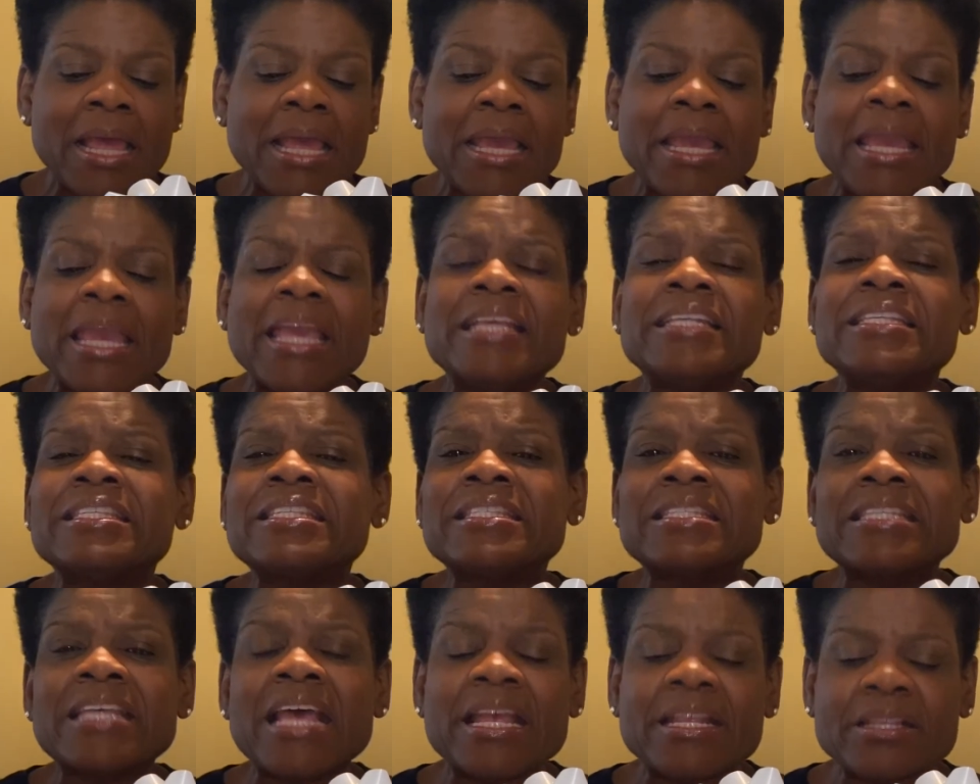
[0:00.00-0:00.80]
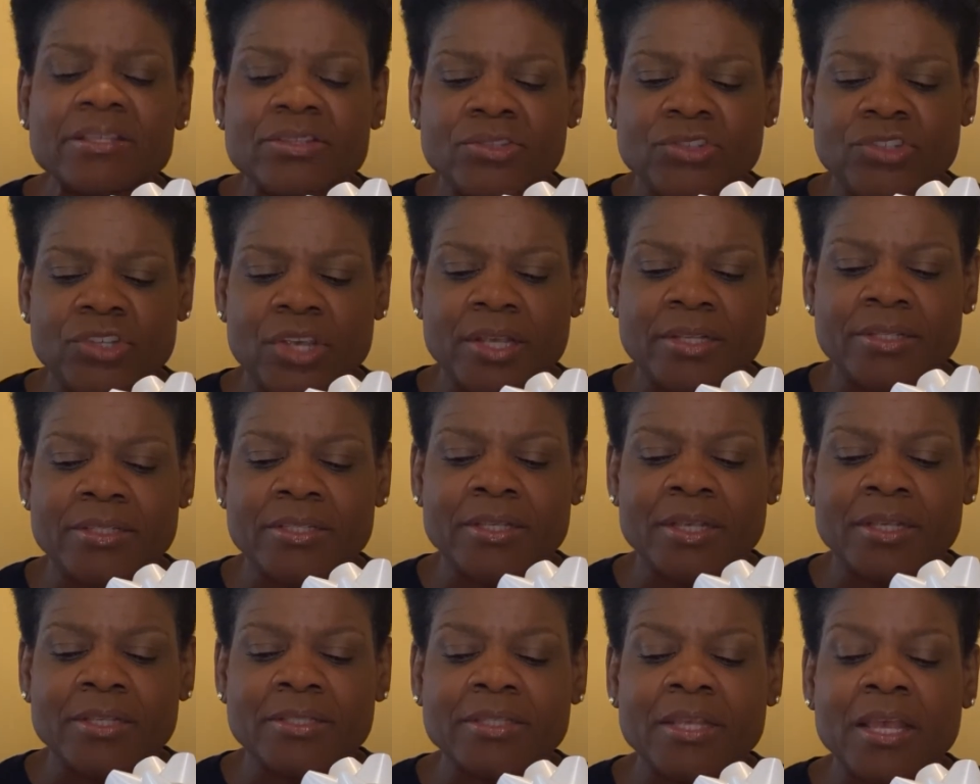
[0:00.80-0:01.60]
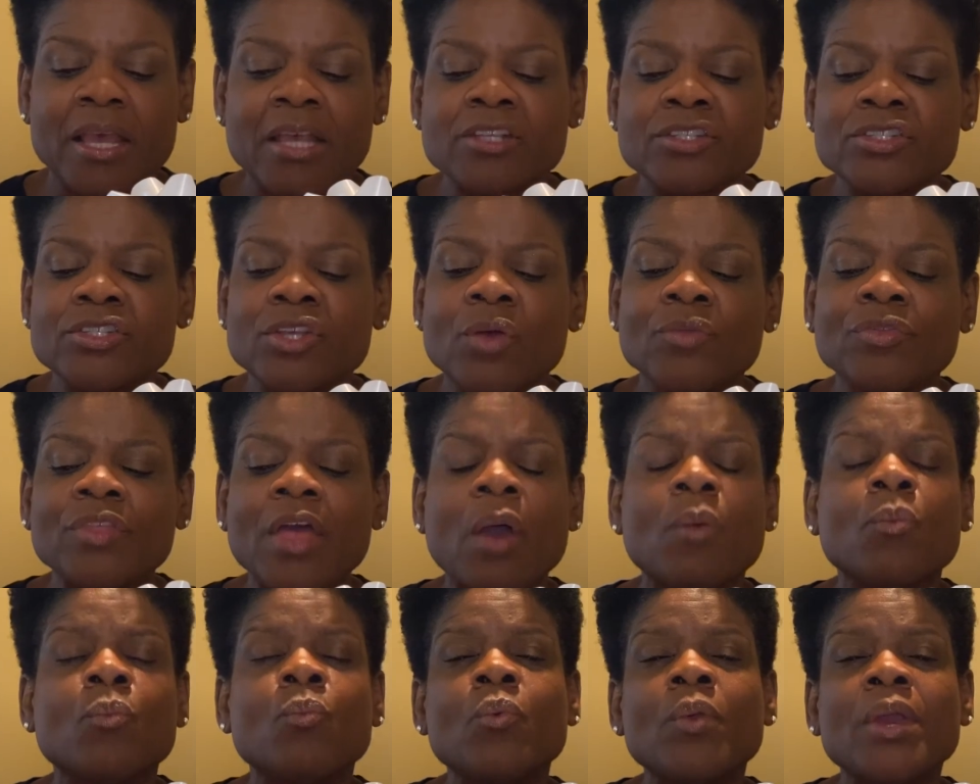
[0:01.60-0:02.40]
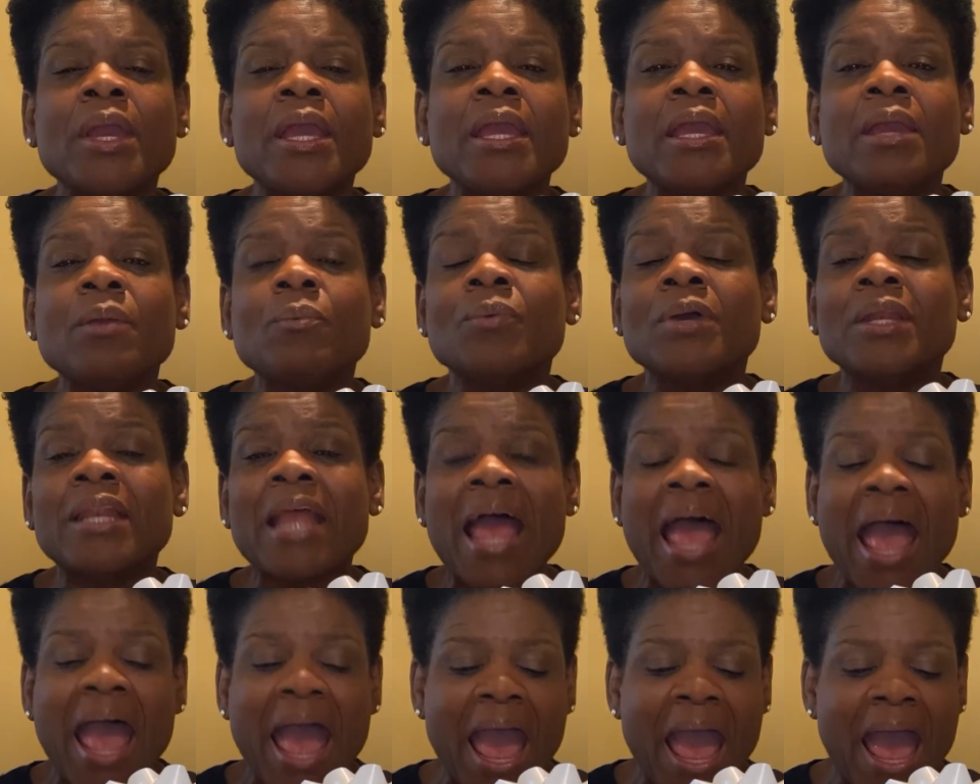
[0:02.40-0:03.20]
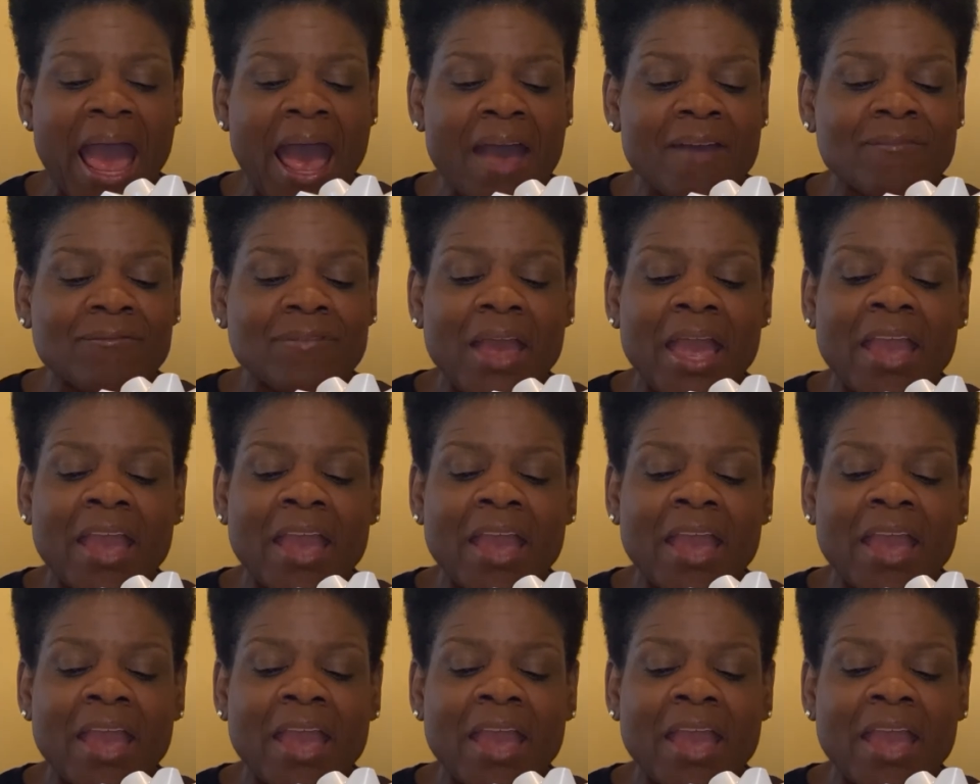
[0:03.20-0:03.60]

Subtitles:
He sent Jesus so that we would have